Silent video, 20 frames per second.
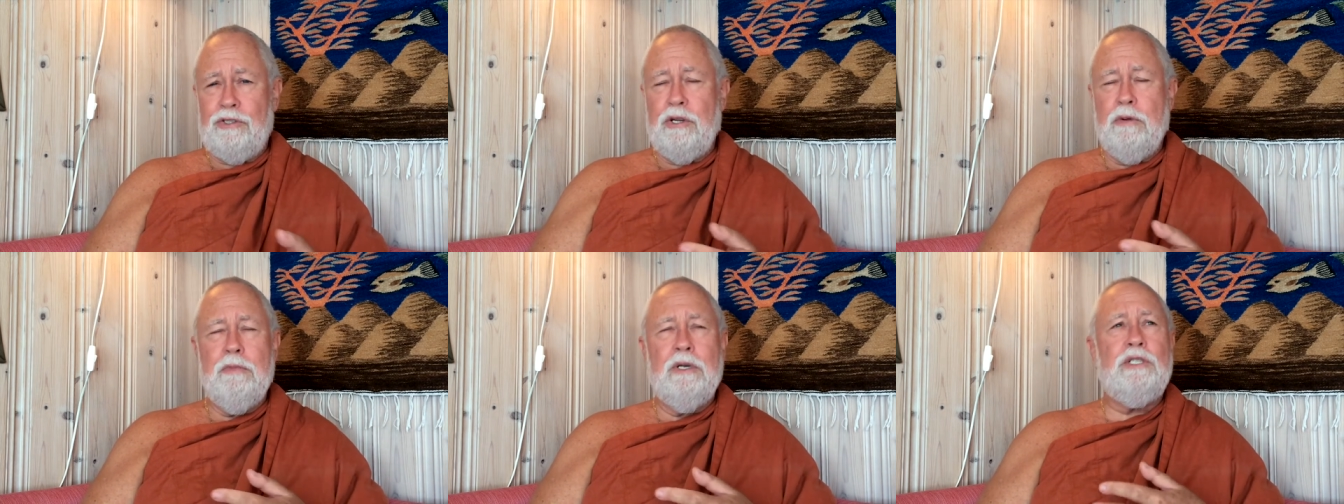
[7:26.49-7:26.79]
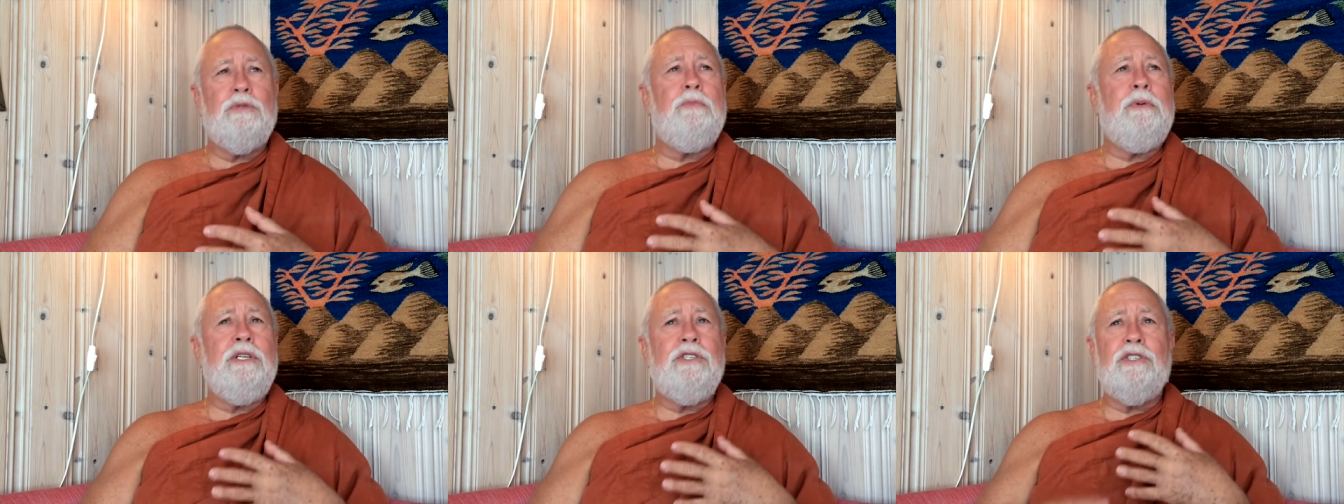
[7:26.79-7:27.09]
There
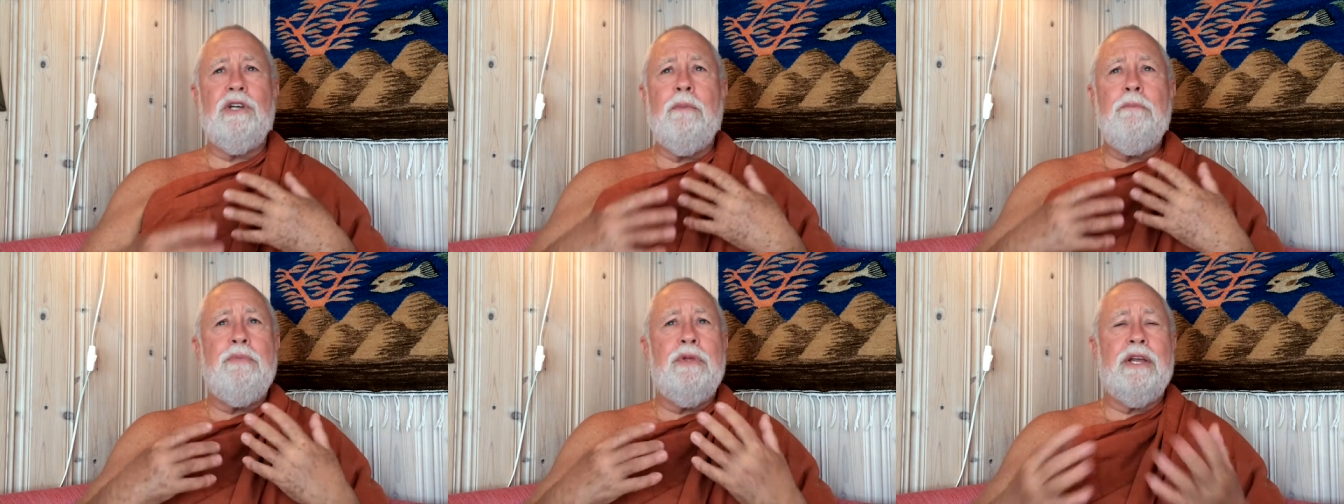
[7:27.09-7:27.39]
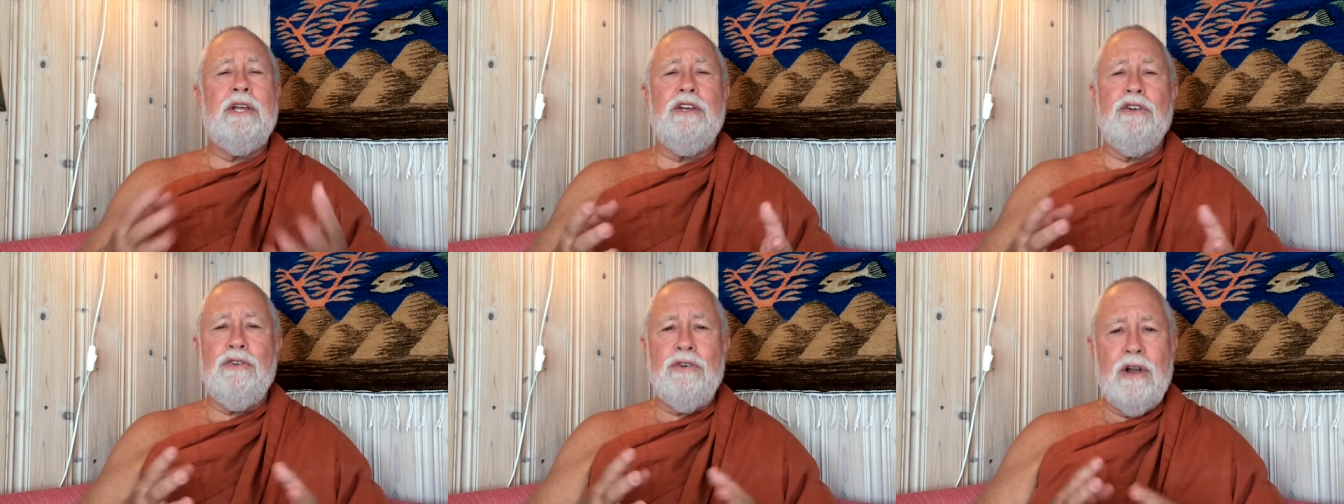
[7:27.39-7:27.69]
must be
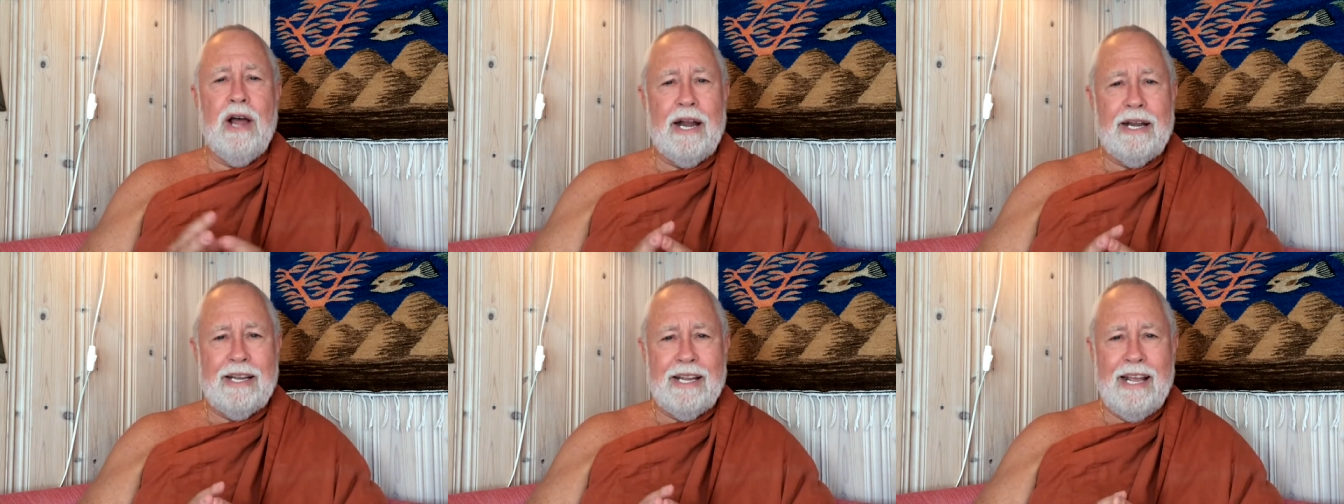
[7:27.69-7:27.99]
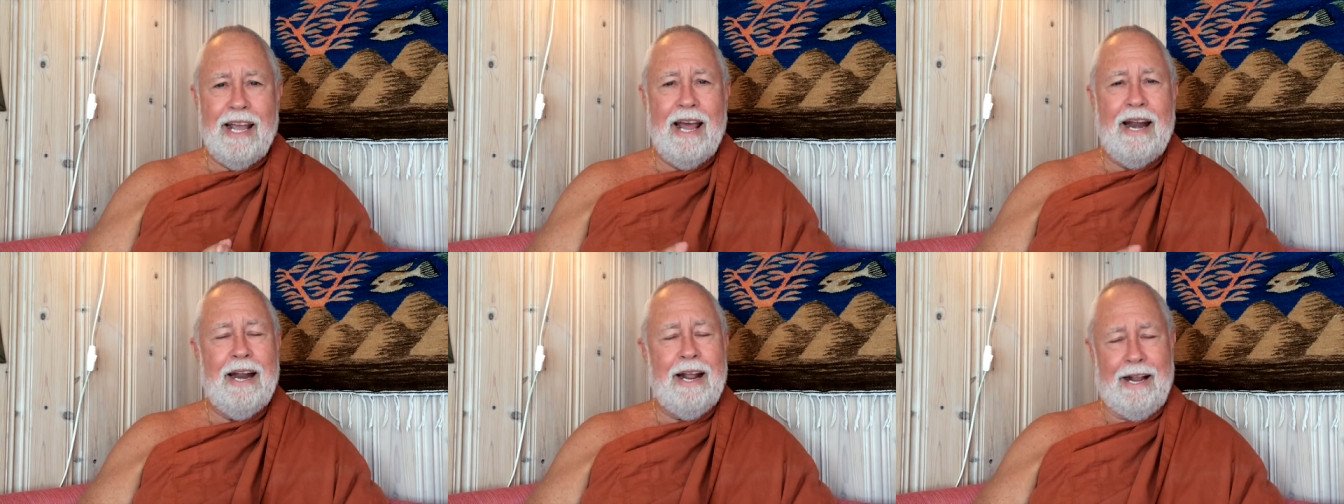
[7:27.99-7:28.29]
something you're not
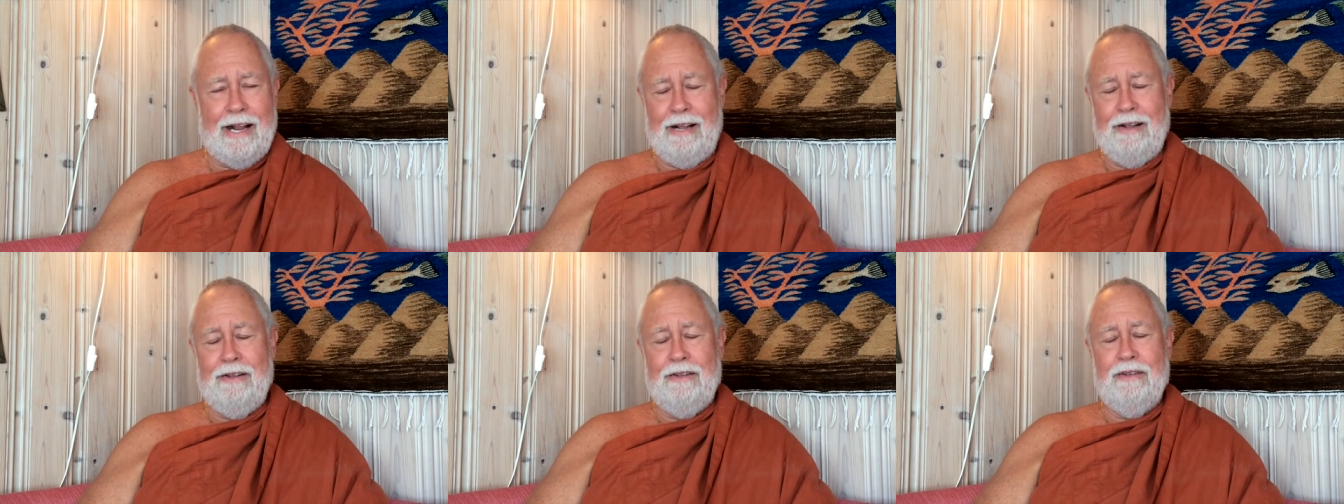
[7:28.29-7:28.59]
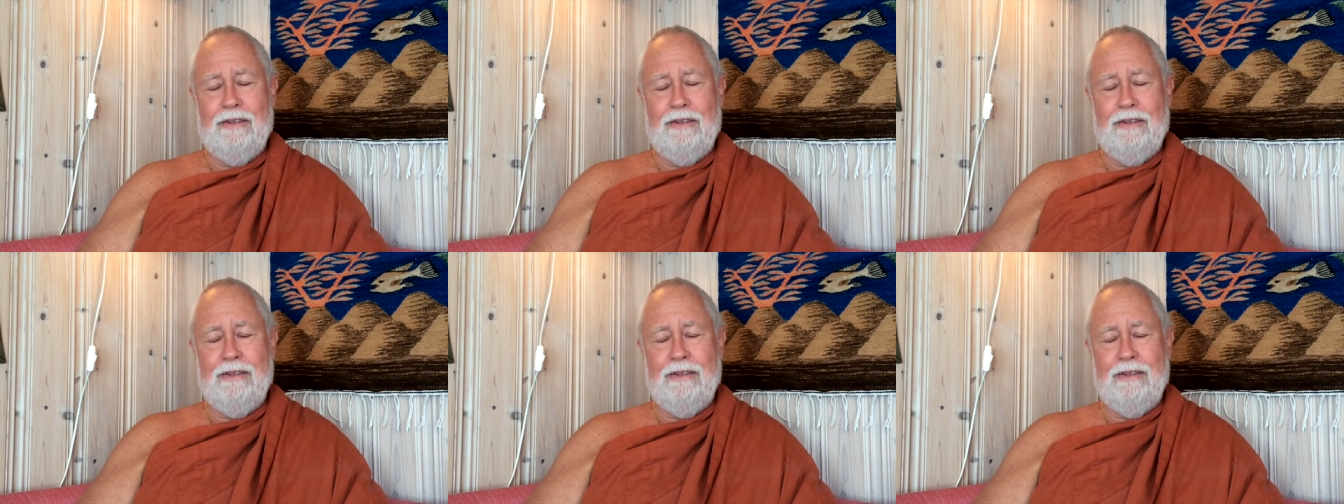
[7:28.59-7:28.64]
getting.